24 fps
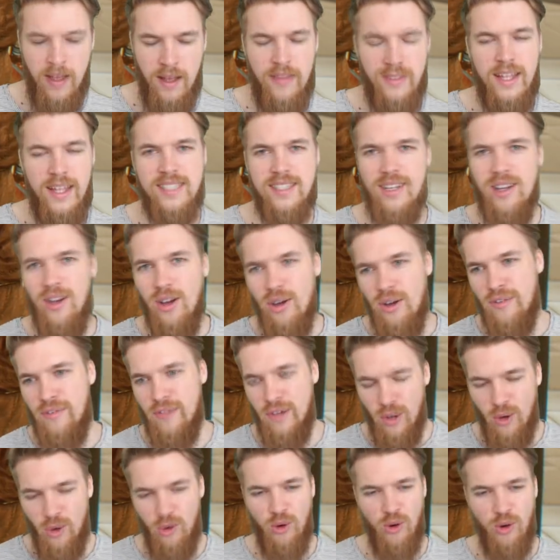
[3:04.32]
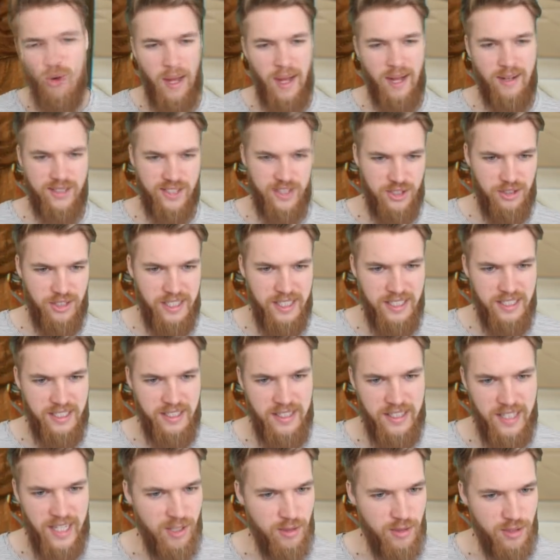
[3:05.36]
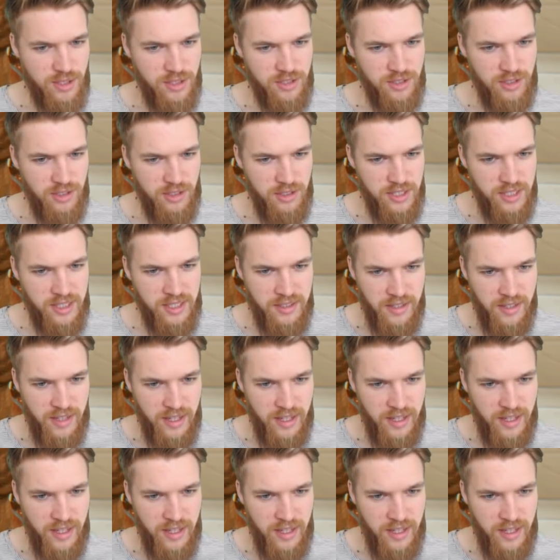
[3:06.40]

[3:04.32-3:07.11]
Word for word: There's a lot of lore about trees in the Elder Scrolls, isn't